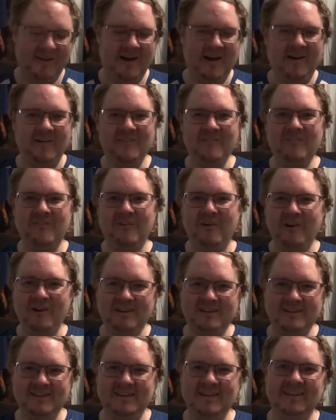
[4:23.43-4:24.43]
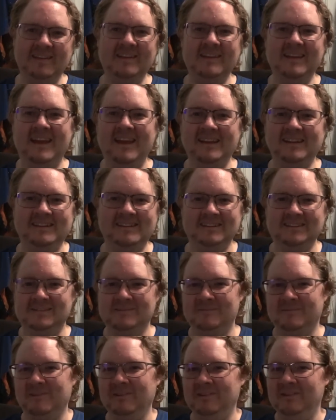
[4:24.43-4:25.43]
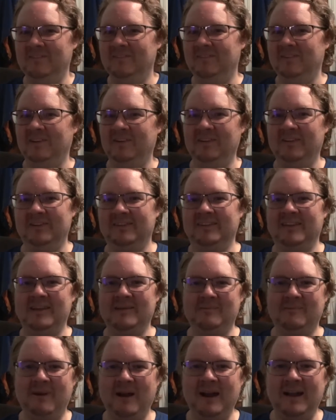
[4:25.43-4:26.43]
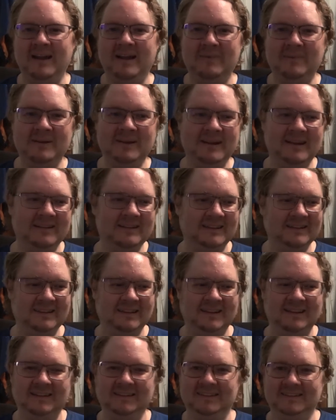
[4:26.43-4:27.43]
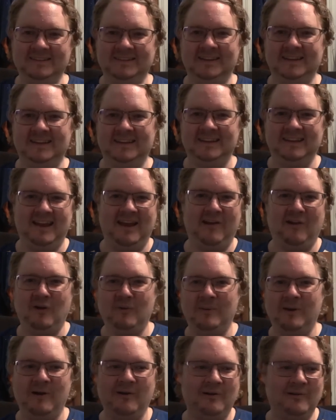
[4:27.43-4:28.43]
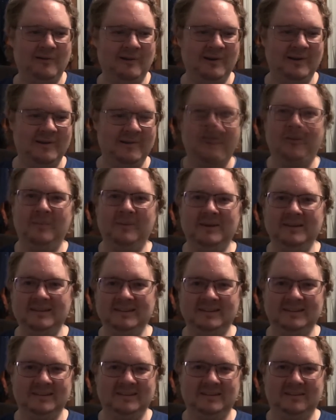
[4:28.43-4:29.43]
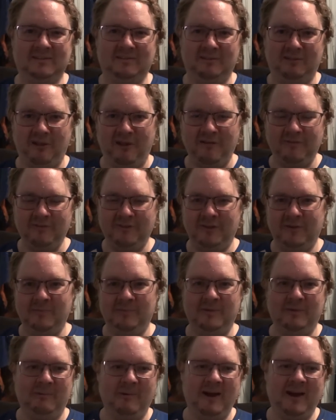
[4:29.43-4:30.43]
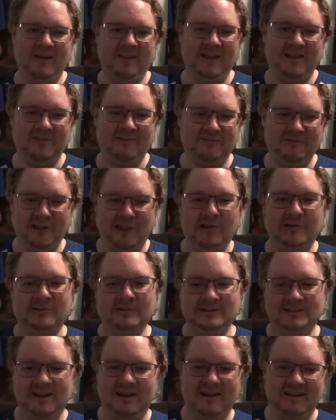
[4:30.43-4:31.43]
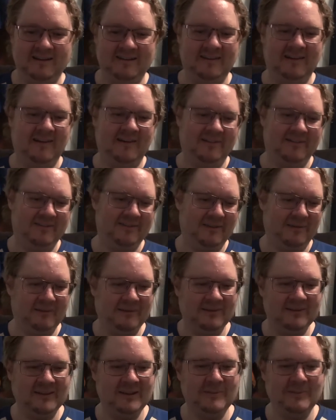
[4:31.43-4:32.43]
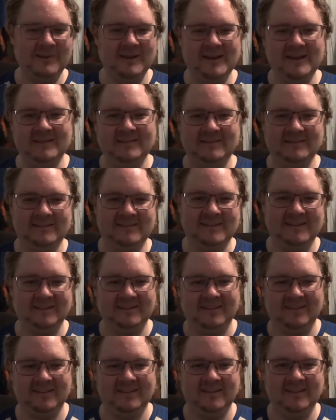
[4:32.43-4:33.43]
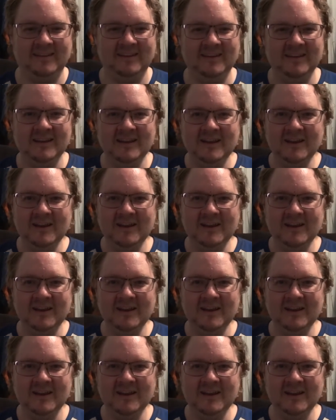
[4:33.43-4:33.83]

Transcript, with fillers: Unfortunately, Hitch doesn't really feel the same way. I mean, it's not that he doesn't care about critters, he just doesn't love them the way that Fluttershy does. So it's going to be interesting to see